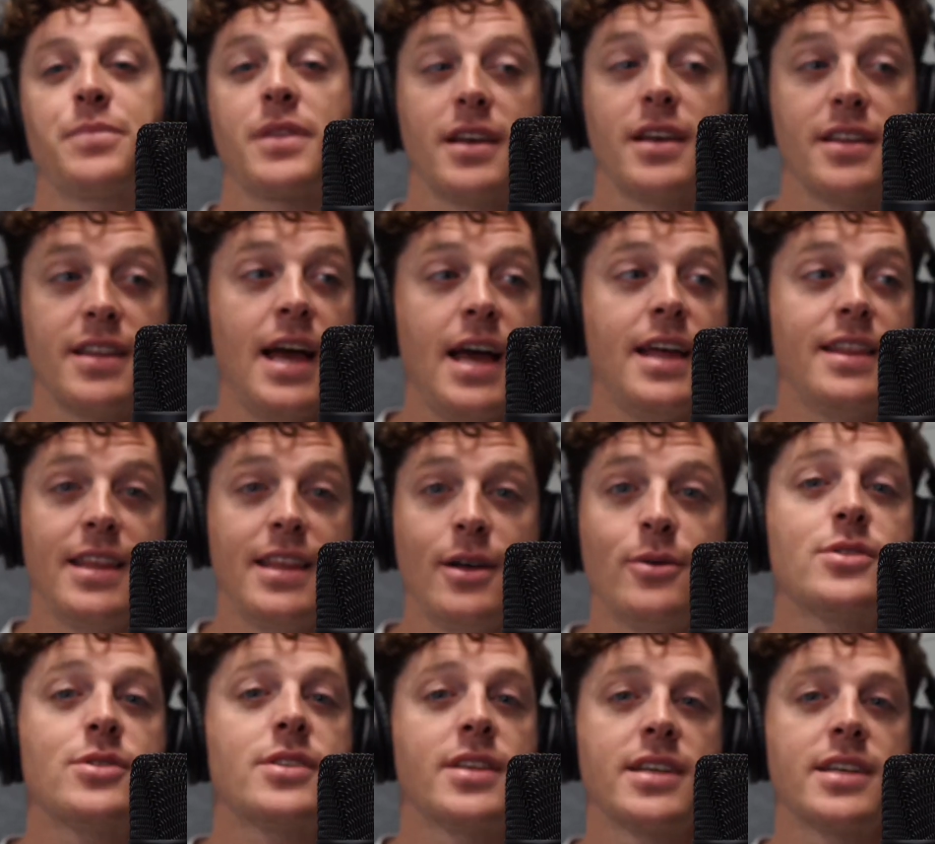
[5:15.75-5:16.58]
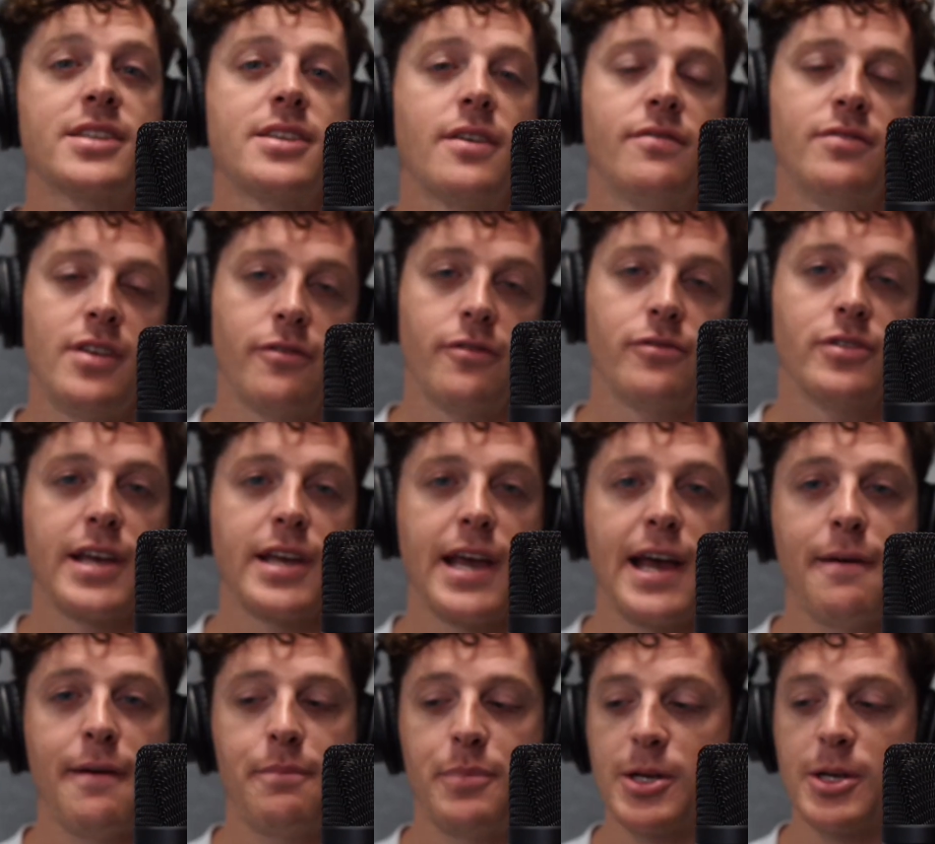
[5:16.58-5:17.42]
Those things have definitely
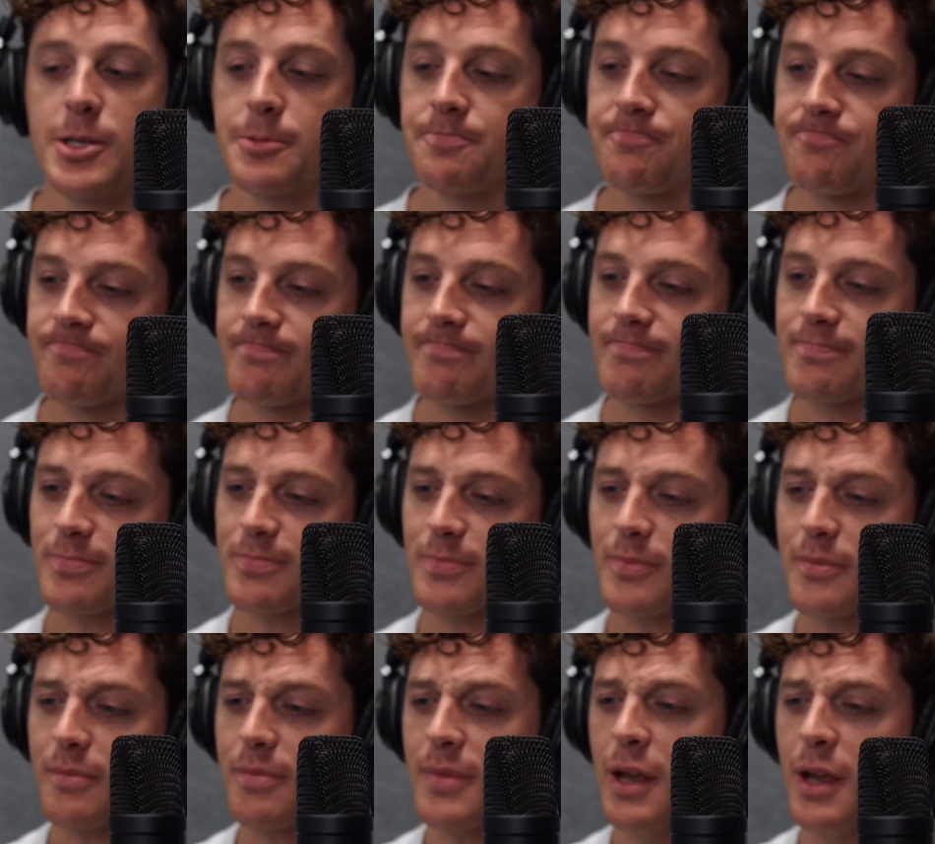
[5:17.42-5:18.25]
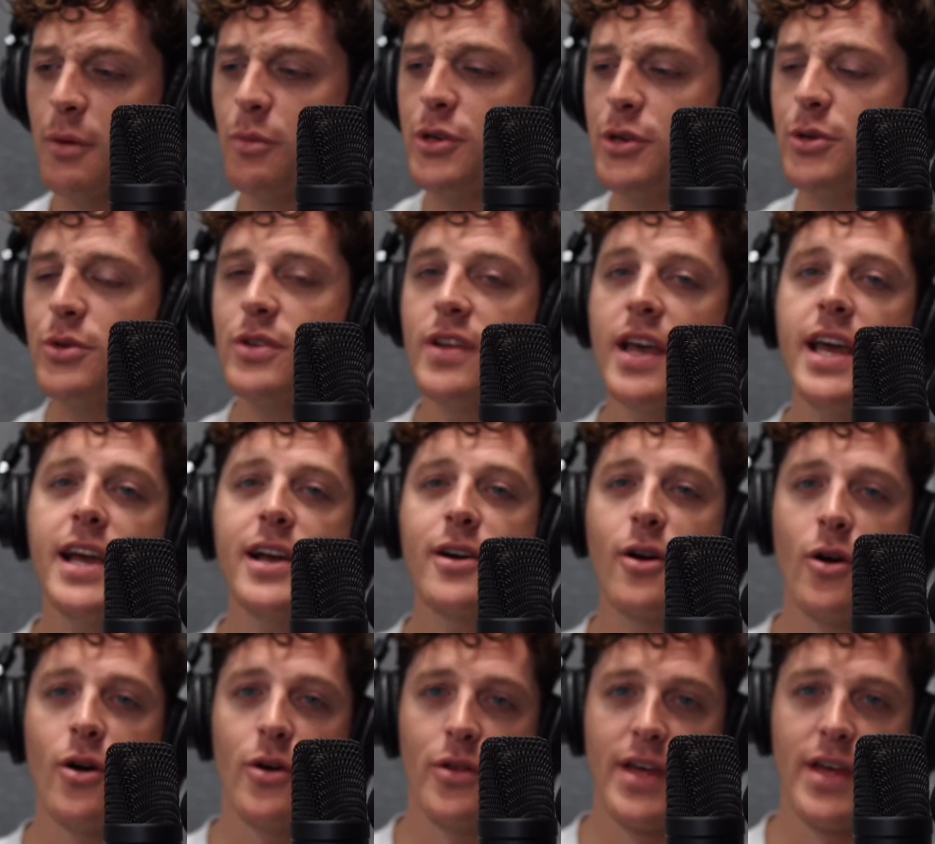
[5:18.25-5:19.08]
happened. And when you take
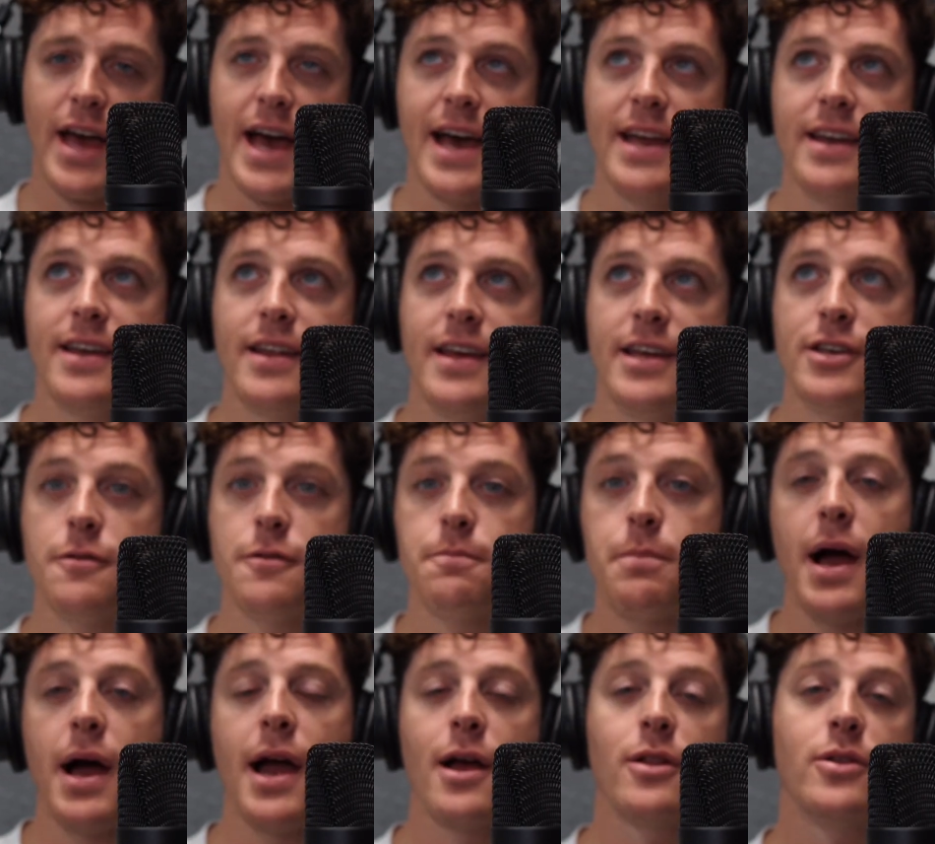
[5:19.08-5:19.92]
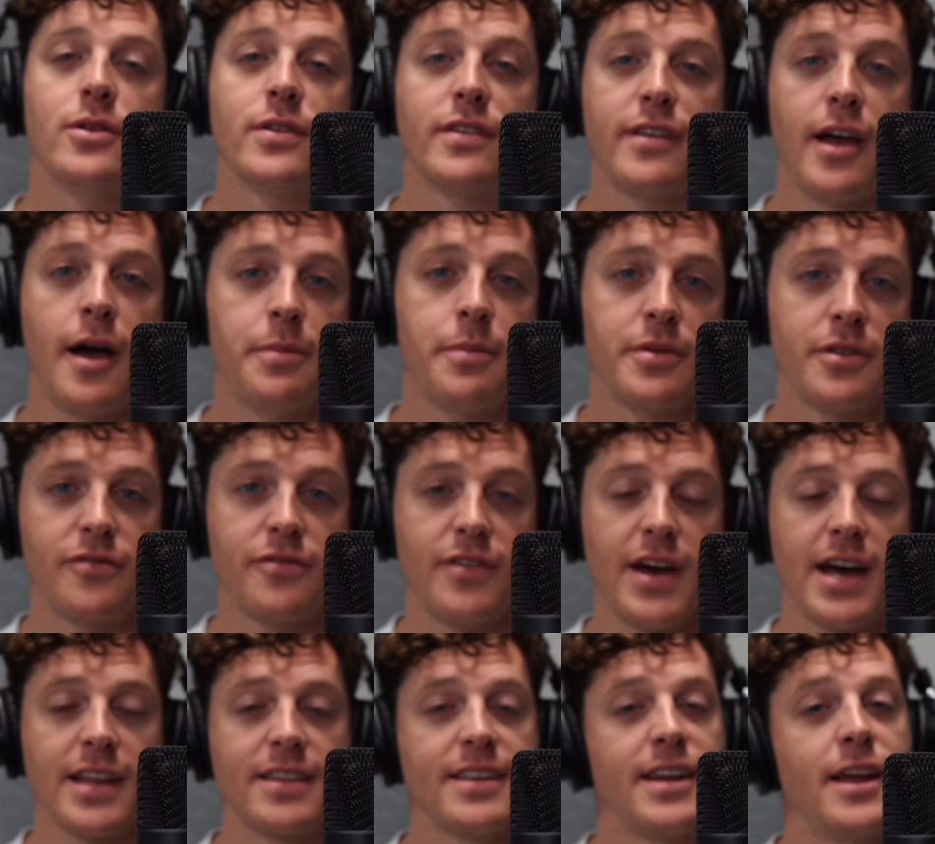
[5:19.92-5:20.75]
all that and you pile on top of the
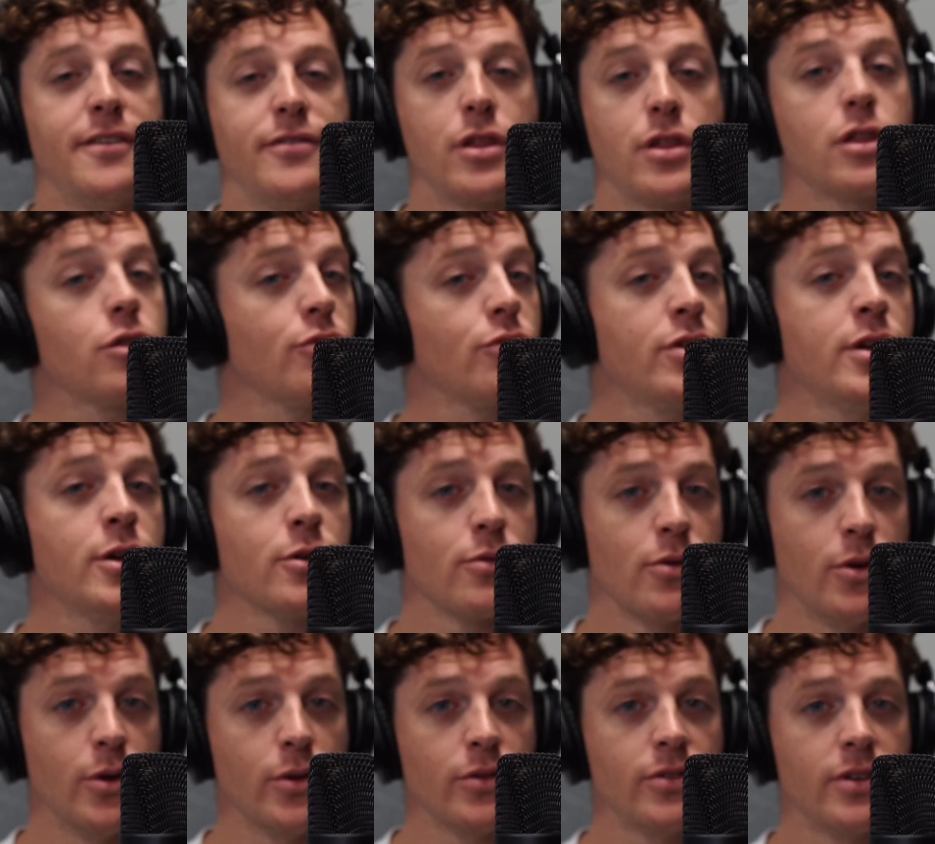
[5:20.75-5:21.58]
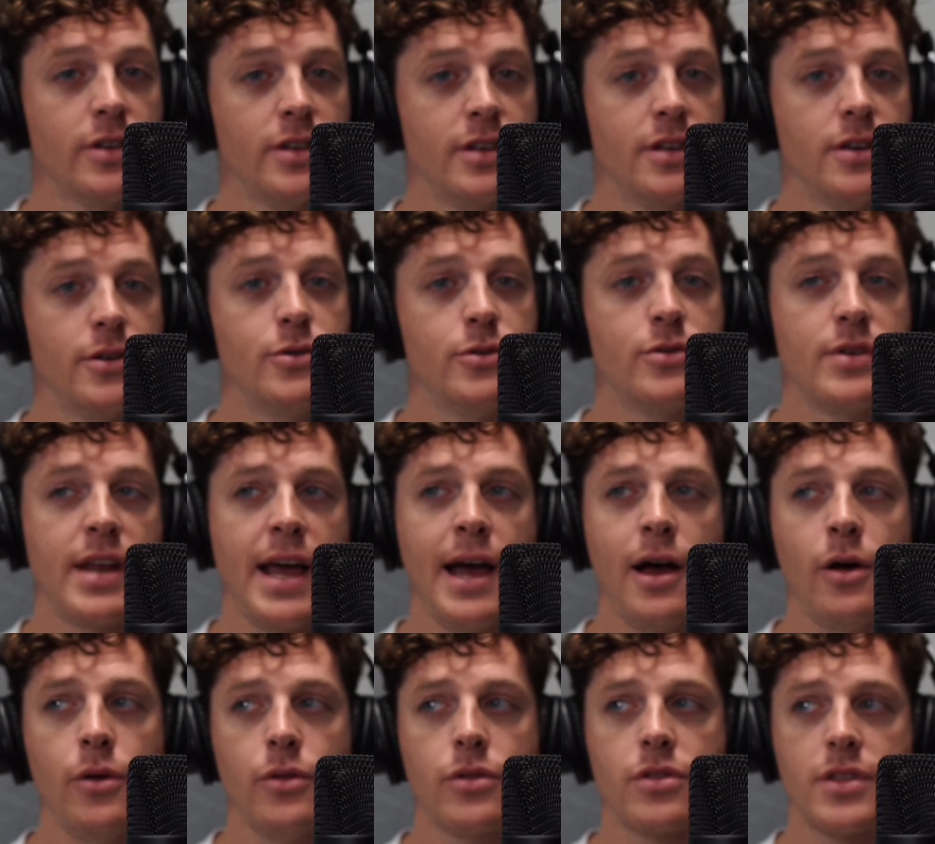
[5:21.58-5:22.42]
fact that I have a 3-year-old who
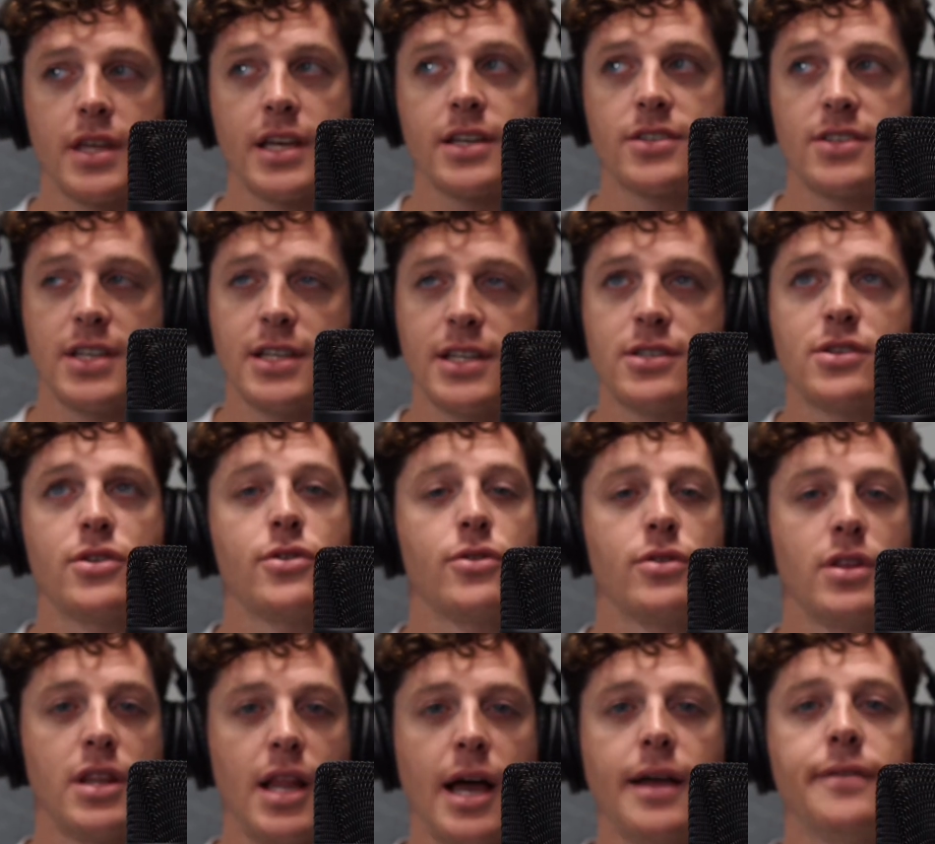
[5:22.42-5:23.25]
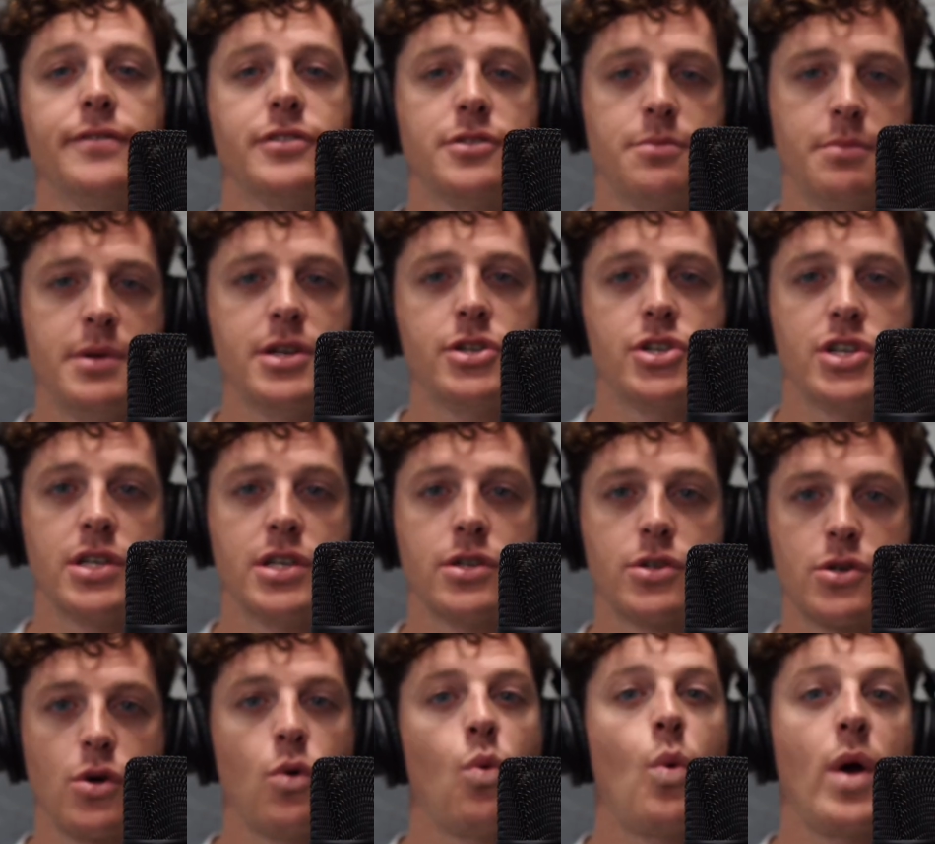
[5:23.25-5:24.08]
now thinks it's her life's
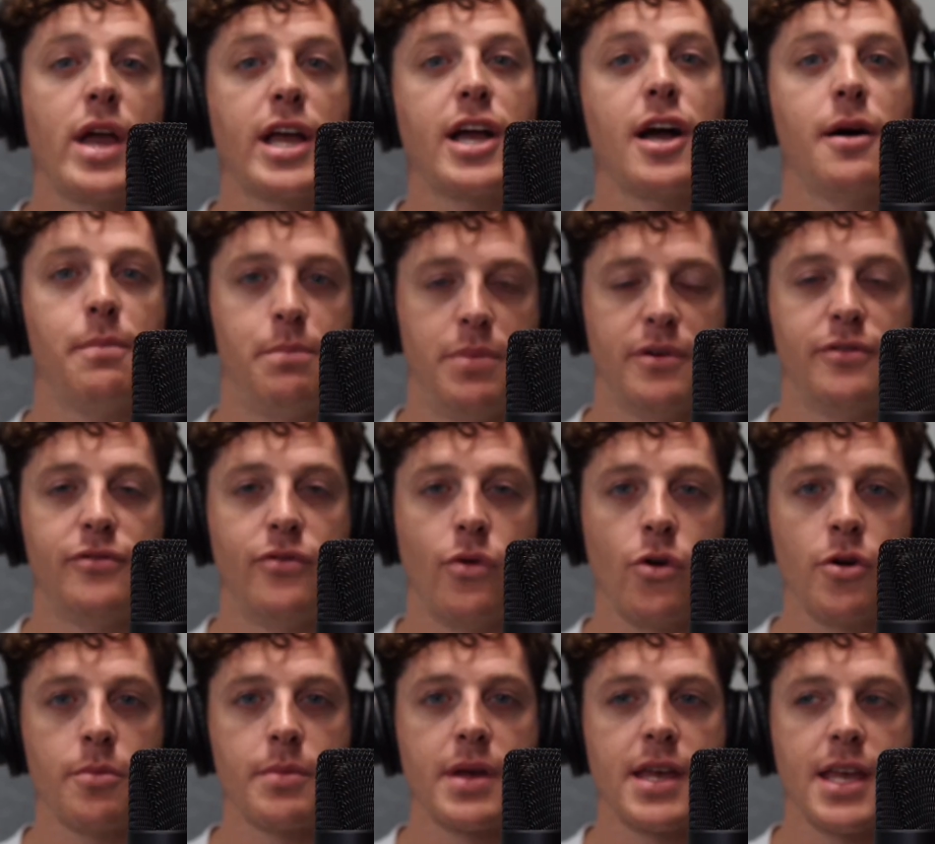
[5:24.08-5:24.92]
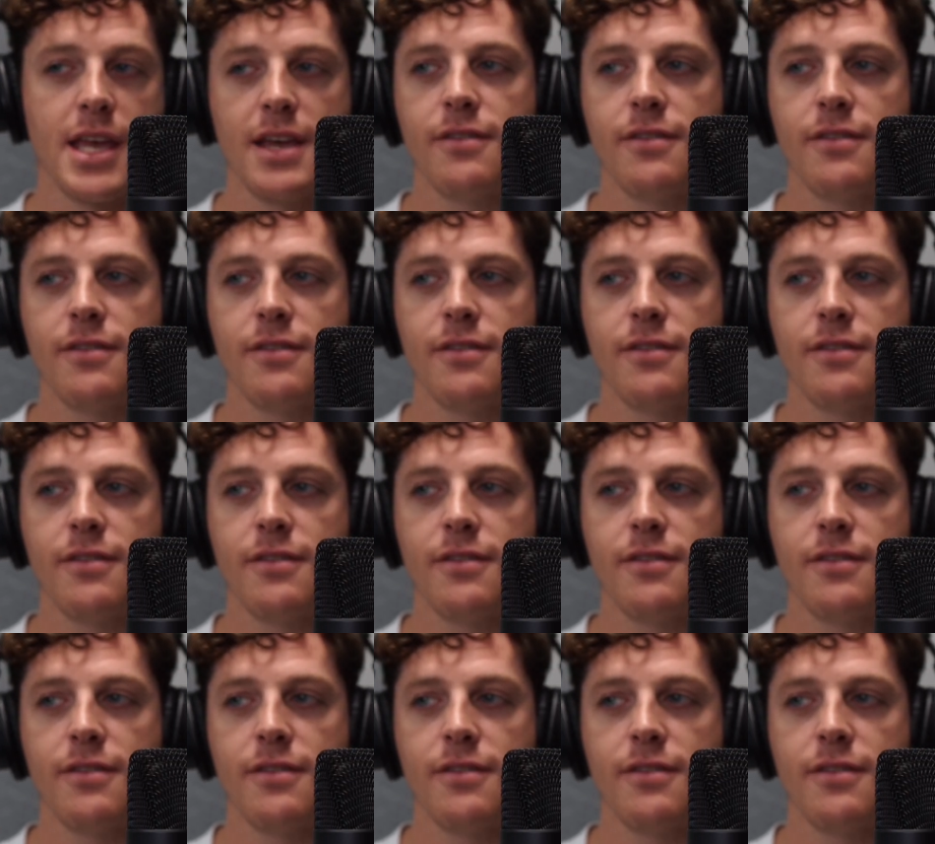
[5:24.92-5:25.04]
mission to wake up before me,